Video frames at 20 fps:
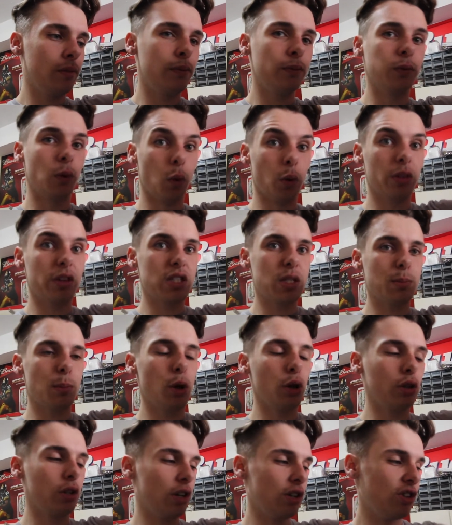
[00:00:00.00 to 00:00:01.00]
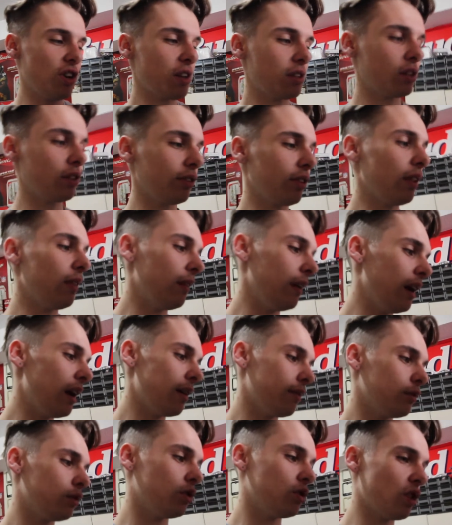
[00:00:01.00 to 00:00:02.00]
for the smaller injectors, and then I
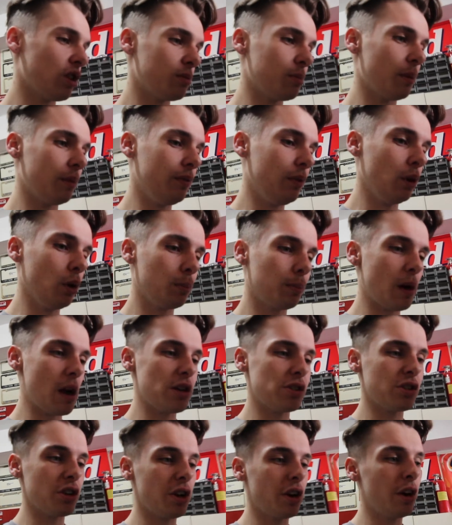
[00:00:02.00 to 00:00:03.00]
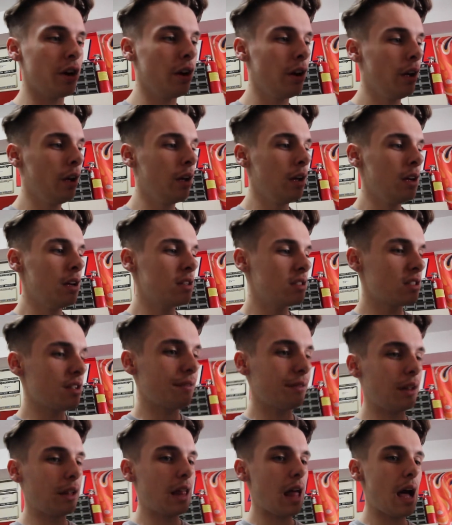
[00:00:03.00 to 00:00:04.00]
have to adjust my fuel pressure,
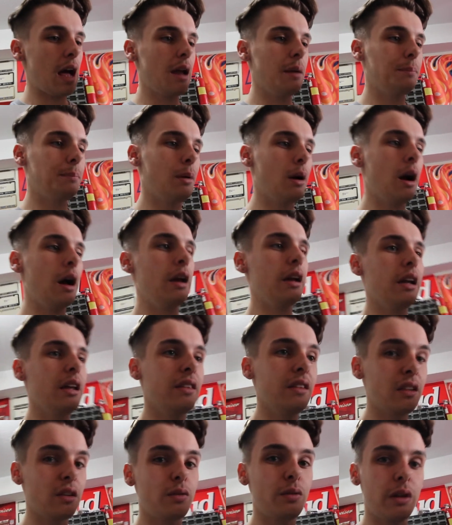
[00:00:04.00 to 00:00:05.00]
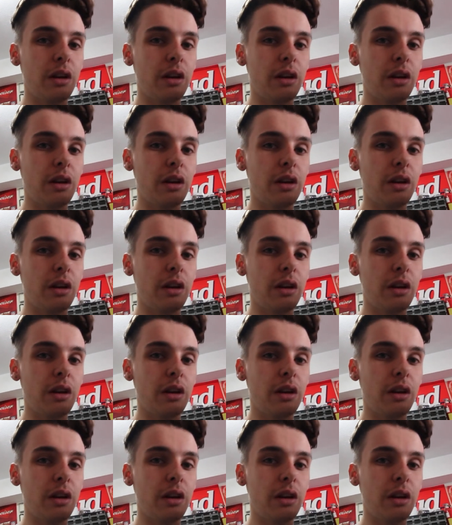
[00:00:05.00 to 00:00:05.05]
stuff like that. But in this